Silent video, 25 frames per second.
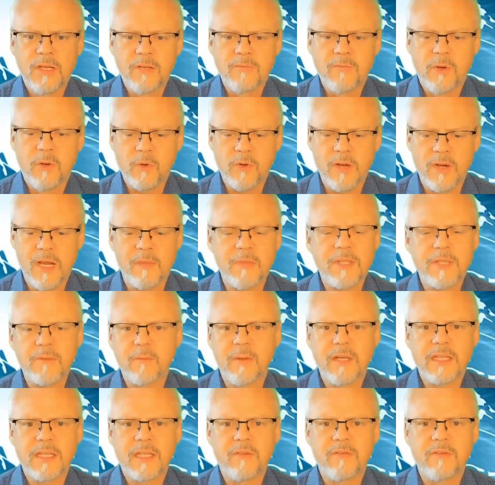From a crime
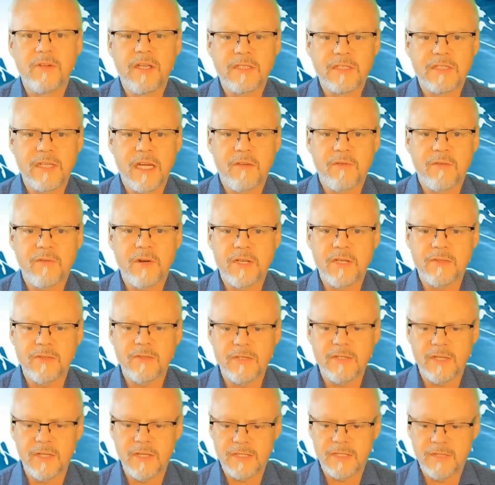perspective, there are 7
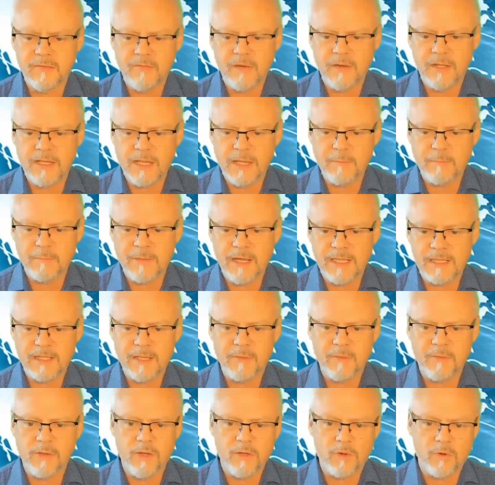countries that are severely
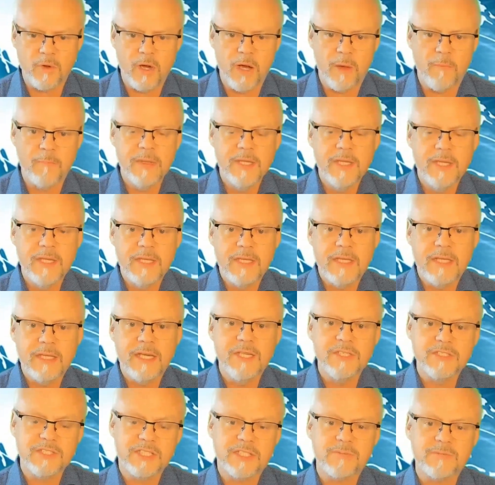impacted by crime,
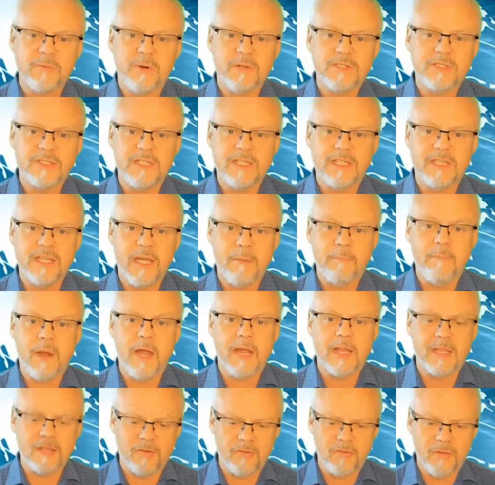each experiencing the
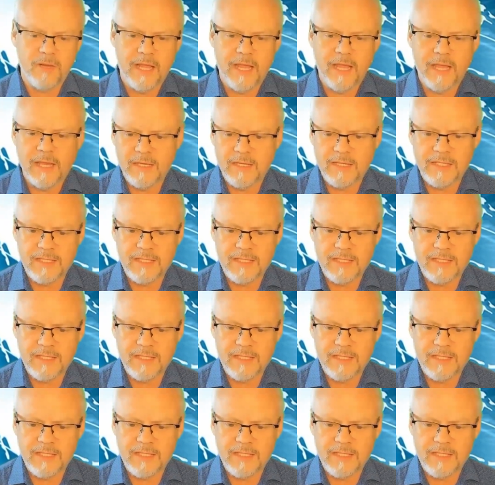impact differently.